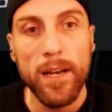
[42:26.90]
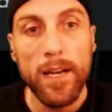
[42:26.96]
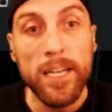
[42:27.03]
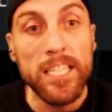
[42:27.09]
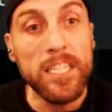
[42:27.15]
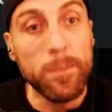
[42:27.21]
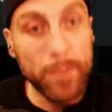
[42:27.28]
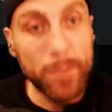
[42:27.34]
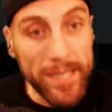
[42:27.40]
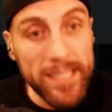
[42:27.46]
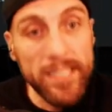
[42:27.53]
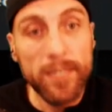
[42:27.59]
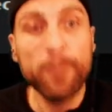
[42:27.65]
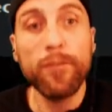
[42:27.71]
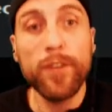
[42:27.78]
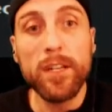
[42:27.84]

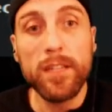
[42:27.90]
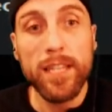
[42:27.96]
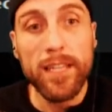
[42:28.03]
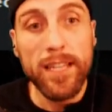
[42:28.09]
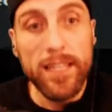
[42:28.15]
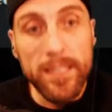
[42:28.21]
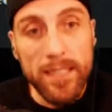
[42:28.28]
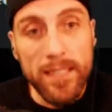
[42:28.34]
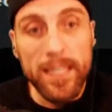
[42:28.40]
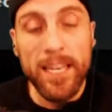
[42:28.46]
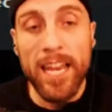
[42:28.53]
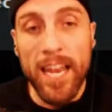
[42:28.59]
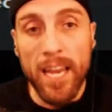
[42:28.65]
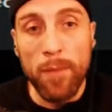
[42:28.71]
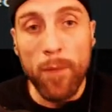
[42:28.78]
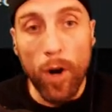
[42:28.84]
Specifically, that's the
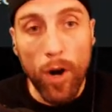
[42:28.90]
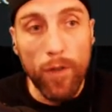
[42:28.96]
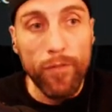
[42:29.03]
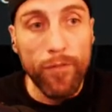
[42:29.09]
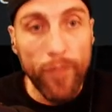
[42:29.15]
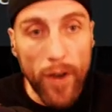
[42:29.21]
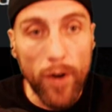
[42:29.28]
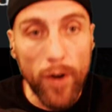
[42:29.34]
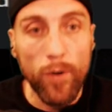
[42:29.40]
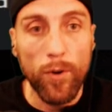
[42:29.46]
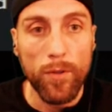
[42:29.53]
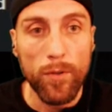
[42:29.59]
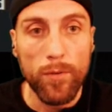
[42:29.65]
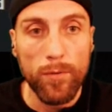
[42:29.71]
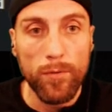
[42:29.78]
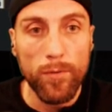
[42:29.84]
name of
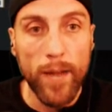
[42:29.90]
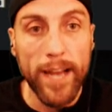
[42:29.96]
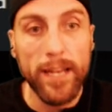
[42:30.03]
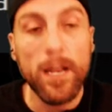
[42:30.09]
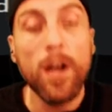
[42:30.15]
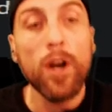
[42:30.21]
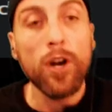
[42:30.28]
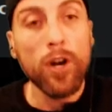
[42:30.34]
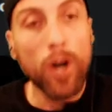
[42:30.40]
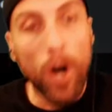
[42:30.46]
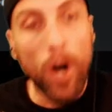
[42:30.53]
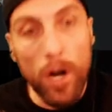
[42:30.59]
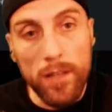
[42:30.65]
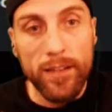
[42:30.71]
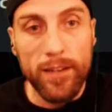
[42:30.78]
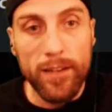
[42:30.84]
feral, like
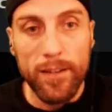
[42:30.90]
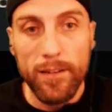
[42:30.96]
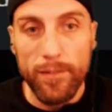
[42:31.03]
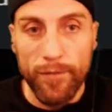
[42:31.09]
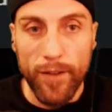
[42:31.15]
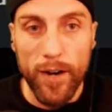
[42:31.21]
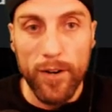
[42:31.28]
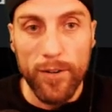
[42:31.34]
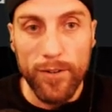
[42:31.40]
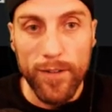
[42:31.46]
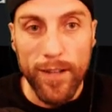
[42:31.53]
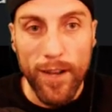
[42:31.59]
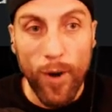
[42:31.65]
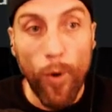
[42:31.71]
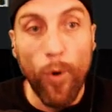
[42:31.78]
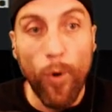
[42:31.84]
Colin Farrell
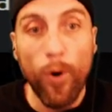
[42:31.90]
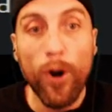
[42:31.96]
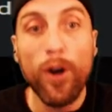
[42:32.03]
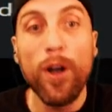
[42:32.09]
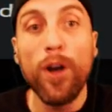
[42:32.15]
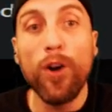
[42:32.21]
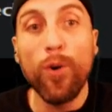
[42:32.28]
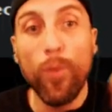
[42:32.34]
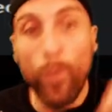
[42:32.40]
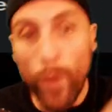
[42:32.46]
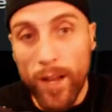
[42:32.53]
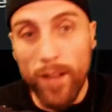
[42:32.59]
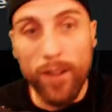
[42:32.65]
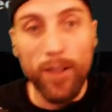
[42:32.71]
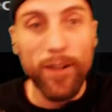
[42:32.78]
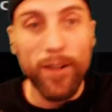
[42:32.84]
or
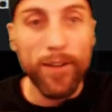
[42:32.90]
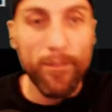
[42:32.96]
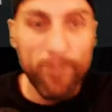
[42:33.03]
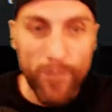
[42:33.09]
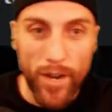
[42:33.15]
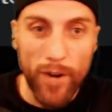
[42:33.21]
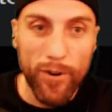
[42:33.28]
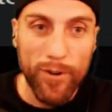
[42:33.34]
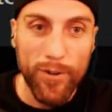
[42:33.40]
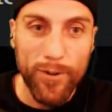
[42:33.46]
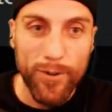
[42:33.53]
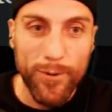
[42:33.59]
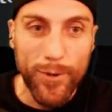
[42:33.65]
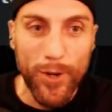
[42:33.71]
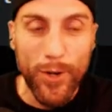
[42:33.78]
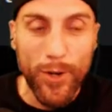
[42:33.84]
Will Ferrell,
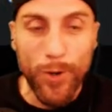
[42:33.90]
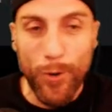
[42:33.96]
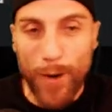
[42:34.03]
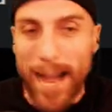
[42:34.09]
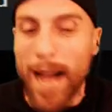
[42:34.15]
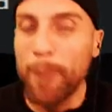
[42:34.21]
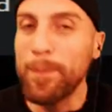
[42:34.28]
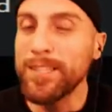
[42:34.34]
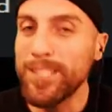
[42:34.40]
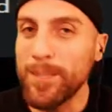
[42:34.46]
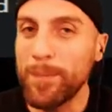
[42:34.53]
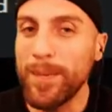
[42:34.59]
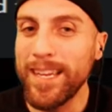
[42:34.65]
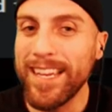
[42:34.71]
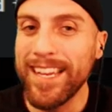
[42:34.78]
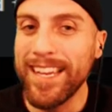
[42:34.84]
who happens to
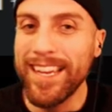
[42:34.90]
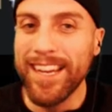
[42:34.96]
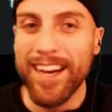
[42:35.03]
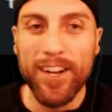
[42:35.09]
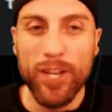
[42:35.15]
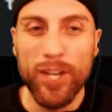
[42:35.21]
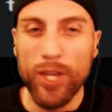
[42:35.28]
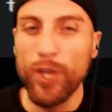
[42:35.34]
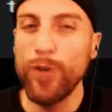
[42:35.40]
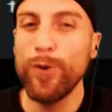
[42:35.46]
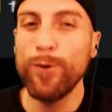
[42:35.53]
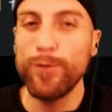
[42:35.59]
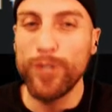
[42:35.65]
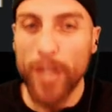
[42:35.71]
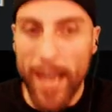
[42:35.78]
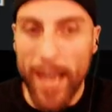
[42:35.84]
be a
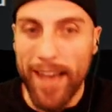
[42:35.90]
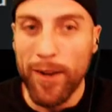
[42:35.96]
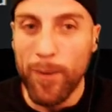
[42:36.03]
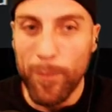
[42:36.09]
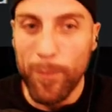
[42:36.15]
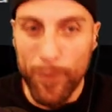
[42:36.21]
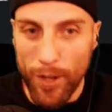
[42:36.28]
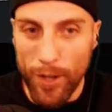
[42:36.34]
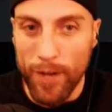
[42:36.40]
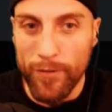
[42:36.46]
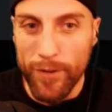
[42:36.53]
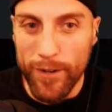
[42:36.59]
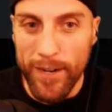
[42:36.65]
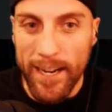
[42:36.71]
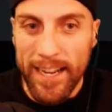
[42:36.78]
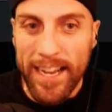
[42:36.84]
huge animal
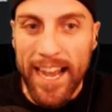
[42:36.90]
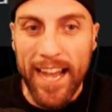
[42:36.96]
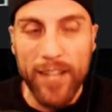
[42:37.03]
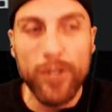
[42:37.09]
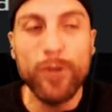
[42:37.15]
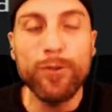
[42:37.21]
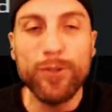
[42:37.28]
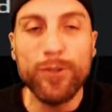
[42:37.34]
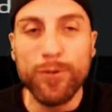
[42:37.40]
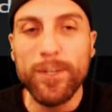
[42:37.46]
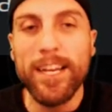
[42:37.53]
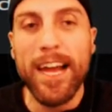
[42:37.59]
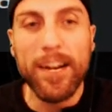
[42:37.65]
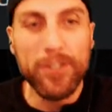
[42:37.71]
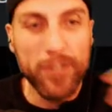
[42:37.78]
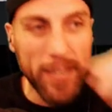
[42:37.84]
lover and usually
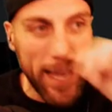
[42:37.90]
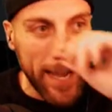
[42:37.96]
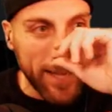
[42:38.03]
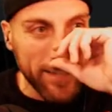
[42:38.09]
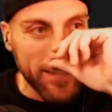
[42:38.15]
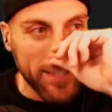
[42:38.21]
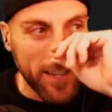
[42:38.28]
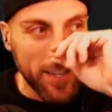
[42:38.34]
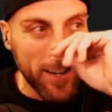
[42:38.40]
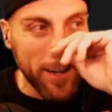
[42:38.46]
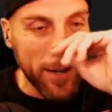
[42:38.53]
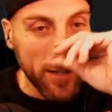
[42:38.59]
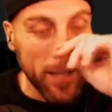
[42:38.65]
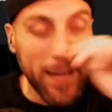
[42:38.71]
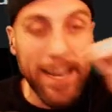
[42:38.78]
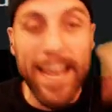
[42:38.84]
actually has
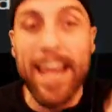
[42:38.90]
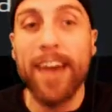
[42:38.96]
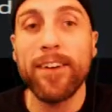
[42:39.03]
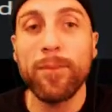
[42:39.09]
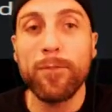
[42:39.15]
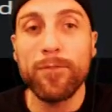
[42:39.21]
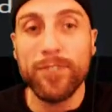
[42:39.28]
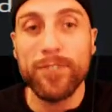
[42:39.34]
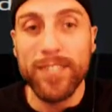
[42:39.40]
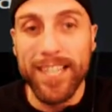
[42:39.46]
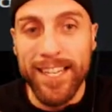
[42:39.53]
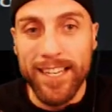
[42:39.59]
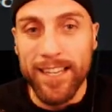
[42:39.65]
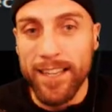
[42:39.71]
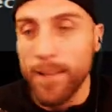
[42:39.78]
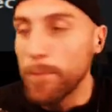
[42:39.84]
a lot of animals in